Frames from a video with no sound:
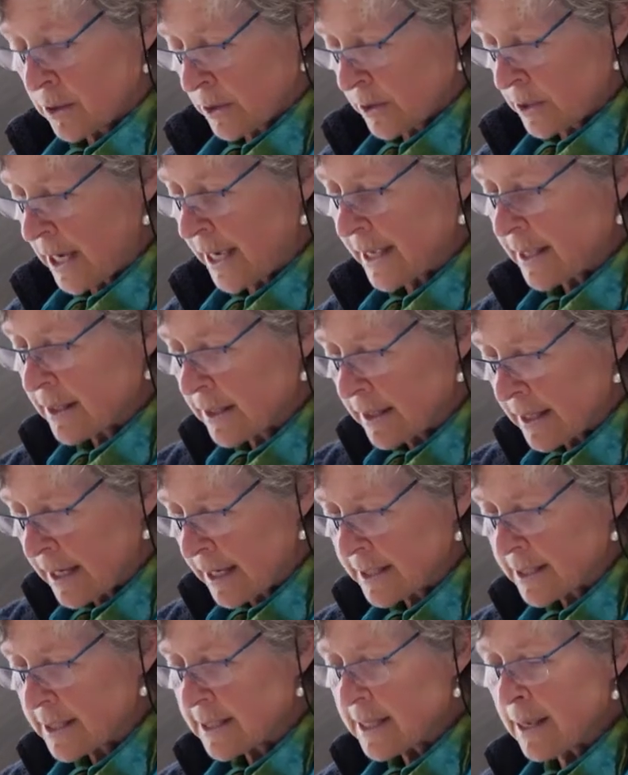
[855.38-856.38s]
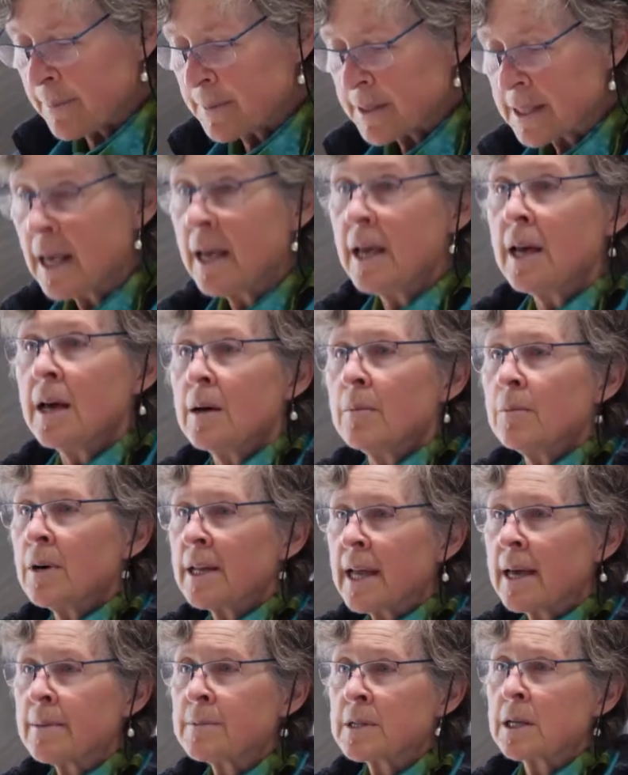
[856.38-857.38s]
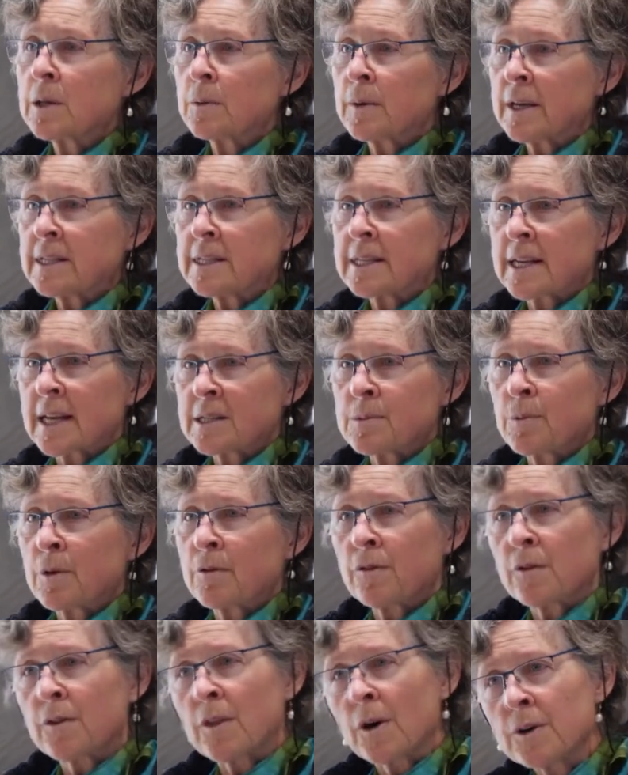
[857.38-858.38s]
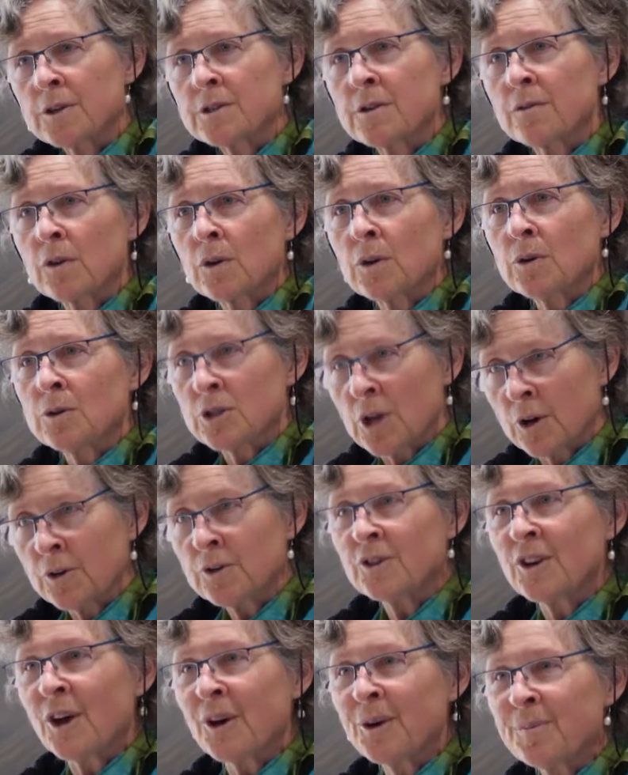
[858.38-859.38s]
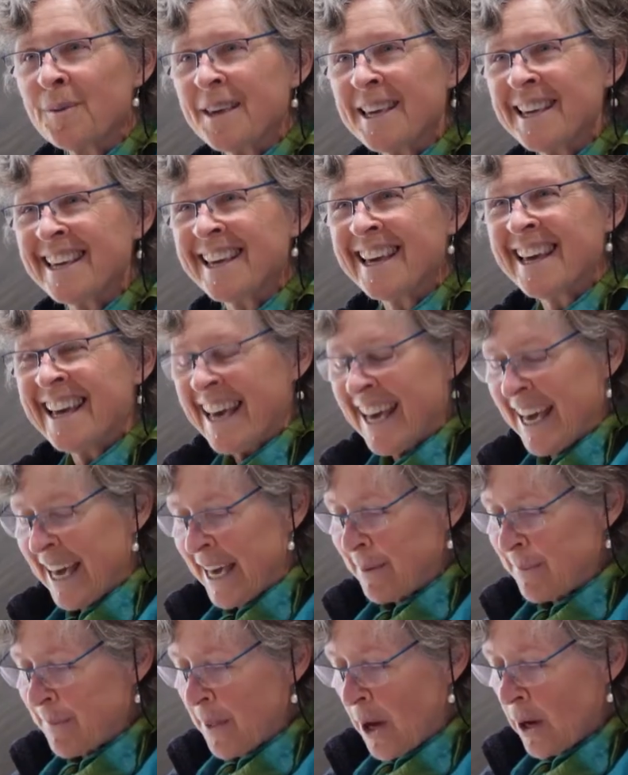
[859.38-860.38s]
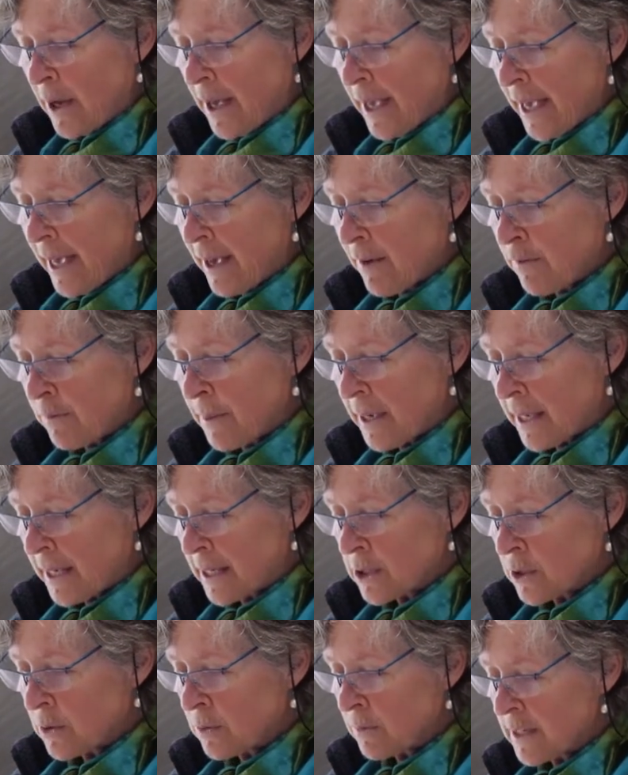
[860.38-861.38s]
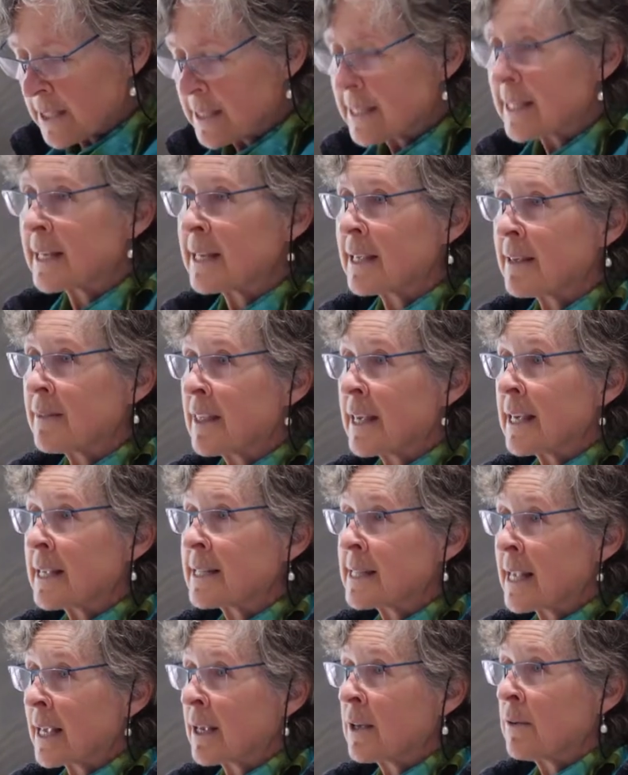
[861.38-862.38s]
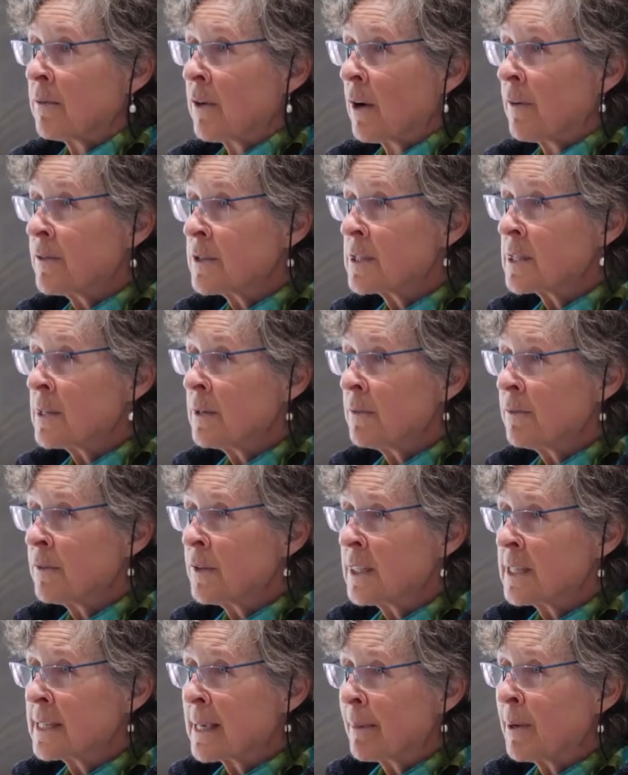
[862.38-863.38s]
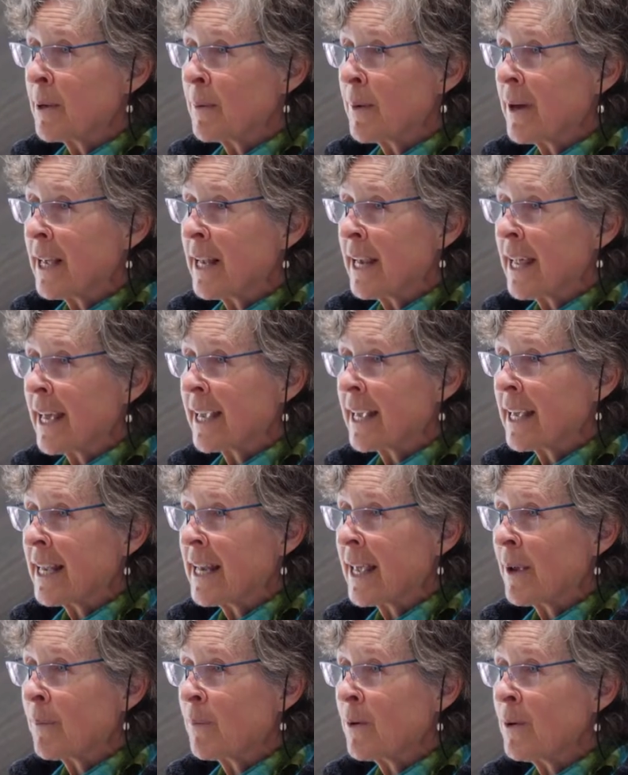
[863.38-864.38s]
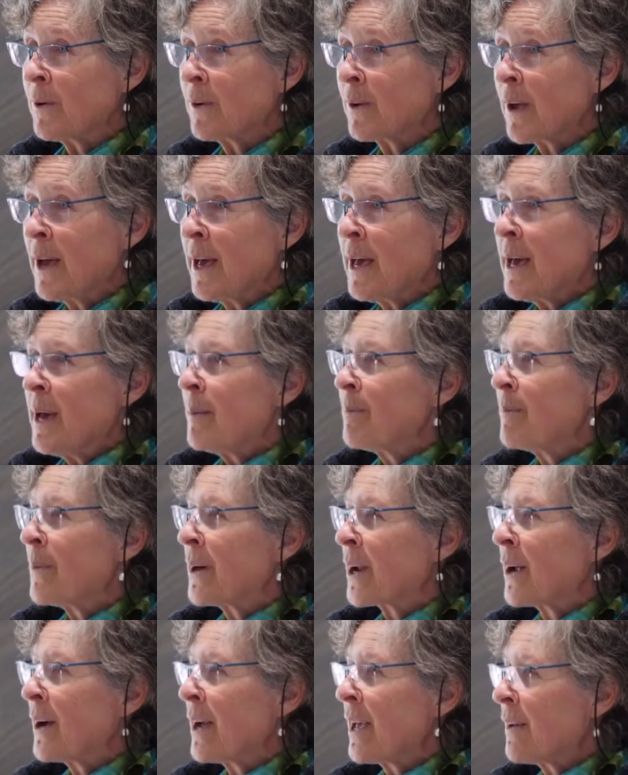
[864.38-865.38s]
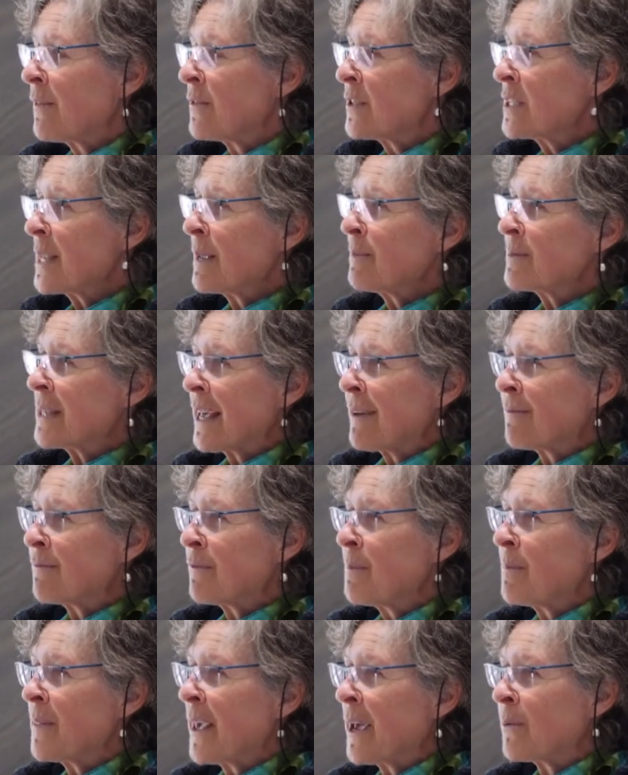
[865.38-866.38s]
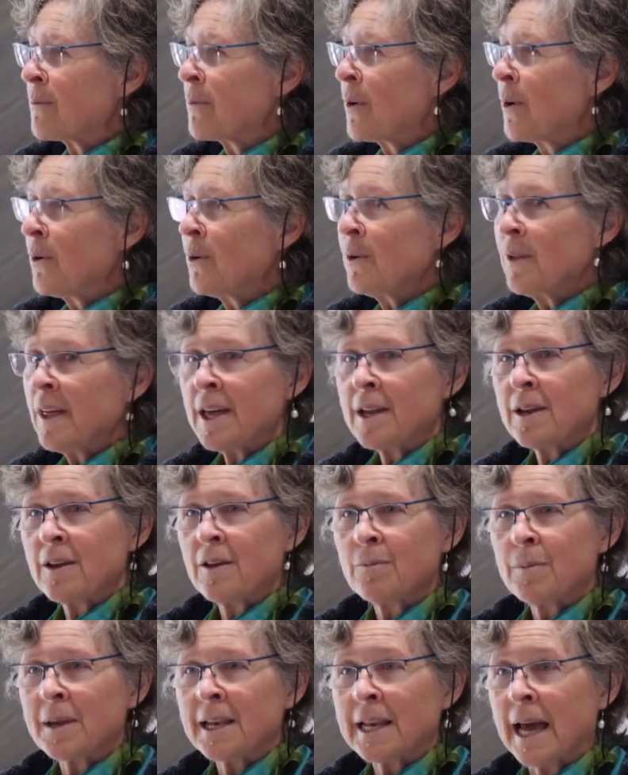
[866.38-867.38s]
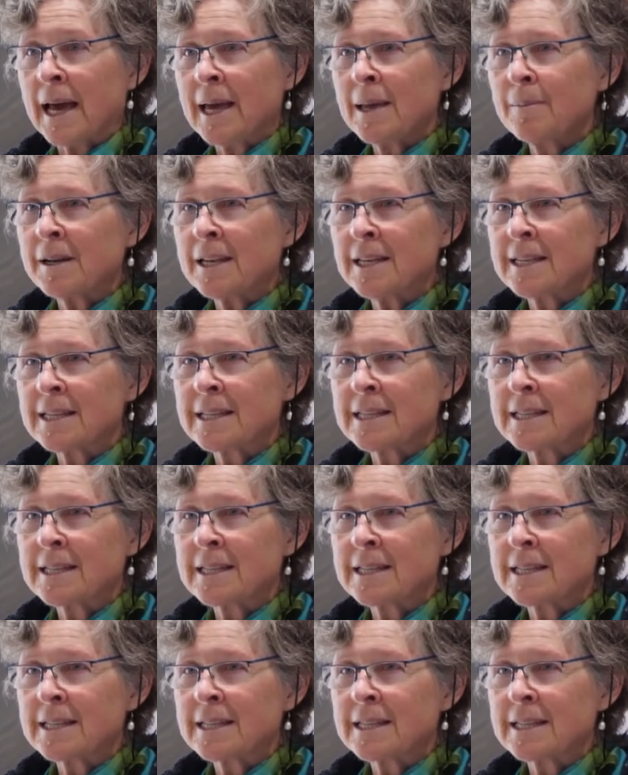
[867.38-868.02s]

take next steps. My name's Louise Duxbury, for those of you who don't know me. I have been until recently the Executive Officer for the WA LAN Care Network, but I have stepped down from that role and have been ably,